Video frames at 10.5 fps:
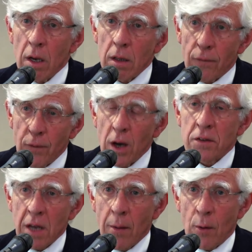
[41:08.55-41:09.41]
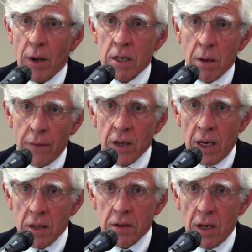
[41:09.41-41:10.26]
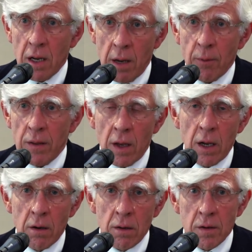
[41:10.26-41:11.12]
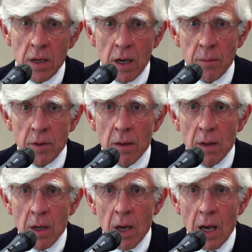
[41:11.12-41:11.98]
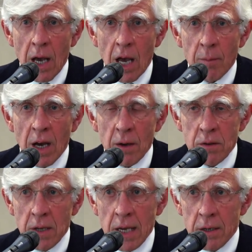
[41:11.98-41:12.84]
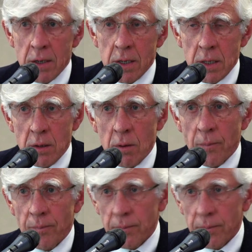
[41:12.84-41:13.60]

The first time I went to Afghanistan, I went there loads of times, I was taken to